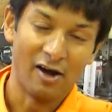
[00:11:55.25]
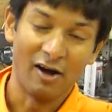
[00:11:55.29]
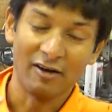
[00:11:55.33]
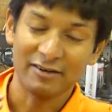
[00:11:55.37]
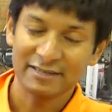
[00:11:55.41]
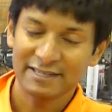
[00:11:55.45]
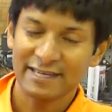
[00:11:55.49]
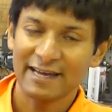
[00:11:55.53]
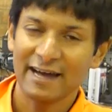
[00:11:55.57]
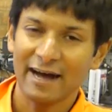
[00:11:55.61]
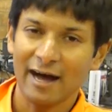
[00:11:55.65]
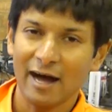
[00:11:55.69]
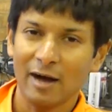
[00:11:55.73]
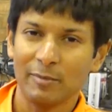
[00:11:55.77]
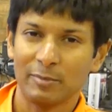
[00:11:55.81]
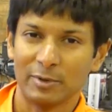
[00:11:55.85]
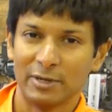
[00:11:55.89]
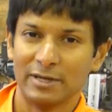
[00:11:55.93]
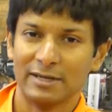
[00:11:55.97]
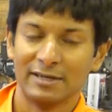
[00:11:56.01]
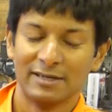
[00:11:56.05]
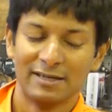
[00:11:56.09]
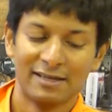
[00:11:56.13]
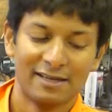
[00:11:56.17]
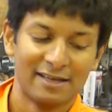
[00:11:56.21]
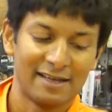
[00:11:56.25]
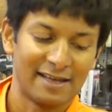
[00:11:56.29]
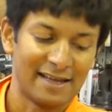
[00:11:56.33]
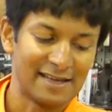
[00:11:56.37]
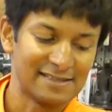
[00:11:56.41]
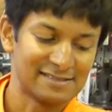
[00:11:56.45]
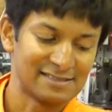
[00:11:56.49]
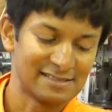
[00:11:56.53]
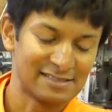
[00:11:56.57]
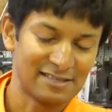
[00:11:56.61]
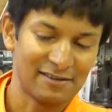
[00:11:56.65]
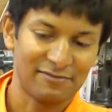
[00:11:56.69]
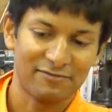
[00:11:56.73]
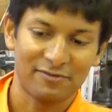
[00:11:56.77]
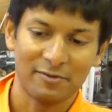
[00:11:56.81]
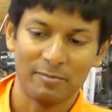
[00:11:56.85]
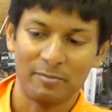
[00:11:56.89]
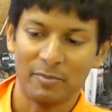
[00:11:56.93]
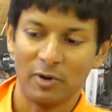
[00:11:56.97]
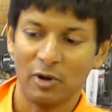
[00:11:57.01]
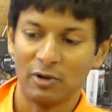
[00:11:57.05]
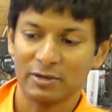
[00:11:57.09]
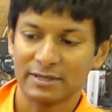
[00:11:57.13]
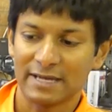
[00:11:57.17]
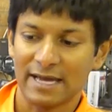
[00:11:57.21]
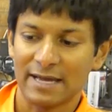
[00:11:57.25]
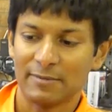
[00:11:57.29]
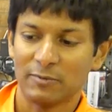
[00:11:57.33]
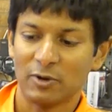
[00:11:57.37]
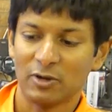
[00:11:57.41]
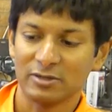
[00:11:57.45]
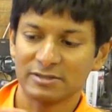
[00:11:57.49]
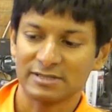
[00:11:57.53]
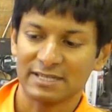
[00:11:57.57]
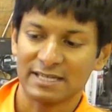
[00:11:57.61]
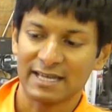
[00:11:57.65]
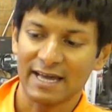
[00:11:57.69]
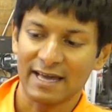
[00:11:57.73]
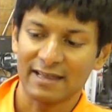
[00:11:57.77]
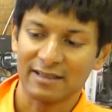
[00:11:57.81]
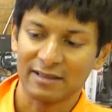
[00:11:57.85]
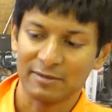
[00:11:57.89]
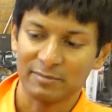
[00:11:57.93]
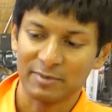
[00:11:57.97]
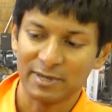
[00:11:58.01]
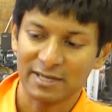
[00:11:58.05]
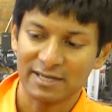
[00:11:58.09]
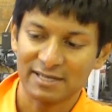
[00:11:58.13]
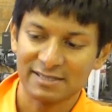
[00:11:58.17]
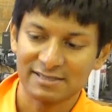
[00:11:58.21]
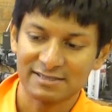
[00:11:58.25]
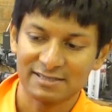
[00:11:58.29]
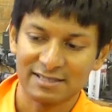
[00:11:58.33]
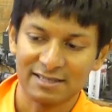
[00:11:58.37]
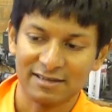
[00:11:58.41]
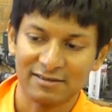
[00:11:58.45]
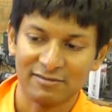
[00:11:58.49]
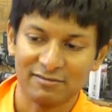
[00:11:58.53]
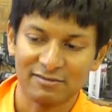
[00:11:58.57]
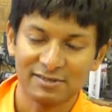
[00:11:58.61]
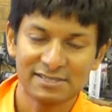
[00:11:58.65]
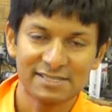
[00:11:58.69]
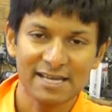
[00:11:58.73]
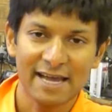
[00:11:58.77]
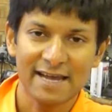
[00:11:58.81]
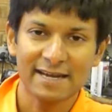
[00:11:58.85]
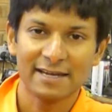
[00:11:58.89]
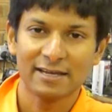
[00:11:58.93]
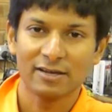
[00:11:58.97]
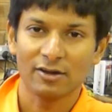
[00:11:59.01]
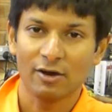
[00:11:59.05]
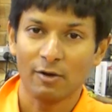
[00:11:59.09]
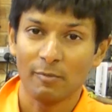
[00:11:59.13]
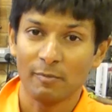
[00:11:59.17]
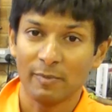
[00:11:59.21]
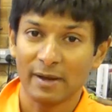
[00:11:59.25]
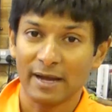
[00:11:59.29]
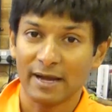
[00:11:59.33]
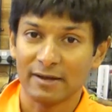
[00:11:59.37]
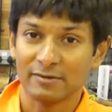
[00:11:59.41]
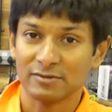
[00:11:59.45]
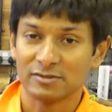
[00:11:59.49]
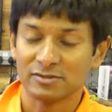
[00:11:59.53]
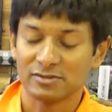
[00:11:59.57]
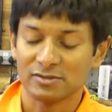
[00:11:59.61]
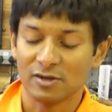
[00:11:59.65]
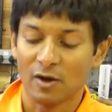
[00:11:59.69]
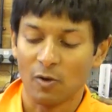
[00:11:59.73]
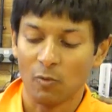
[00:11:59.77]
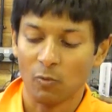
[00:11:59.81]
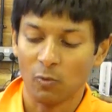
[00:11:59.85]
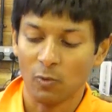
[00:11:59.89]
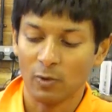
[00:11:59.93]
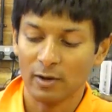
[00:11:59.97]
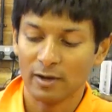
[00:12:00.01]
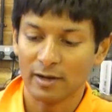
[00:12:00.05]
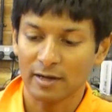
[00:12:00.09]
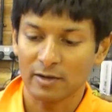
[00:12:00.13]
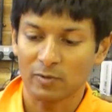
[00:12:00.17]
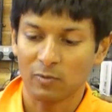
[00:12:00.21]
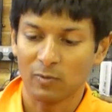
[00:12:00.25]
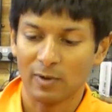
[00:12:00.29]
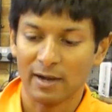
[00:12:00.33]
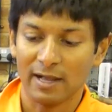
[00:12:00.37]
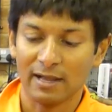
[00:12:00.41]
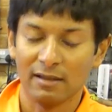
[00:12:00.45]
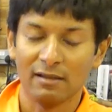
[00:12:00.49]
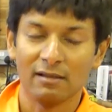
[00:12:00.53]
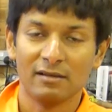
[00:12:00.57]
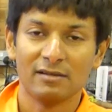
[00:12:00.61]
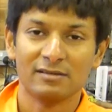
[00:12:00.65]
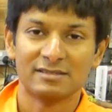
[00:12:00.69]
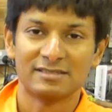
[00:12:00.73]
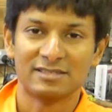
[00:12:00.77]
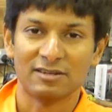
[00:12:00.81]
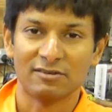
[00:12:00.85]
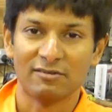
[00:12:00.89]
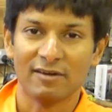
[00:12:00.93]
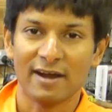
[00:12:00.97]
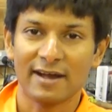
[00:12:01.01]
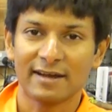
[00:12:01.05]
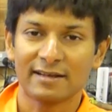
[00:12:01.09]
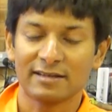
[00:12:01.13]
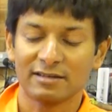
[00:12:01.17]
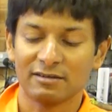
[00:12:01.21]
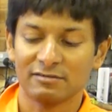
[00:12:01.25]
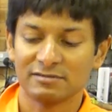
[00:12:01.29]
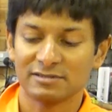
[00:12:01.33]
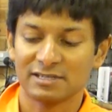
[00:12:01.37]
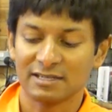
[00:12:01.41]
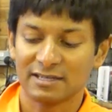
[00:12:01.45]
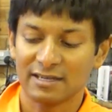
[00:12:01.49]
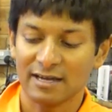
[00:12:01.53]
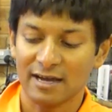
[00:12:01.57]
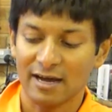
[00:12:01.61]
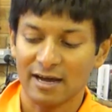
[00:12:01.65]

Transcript: On carbon, it's a different ball game altogether, because the retaining compound does not work well directly onto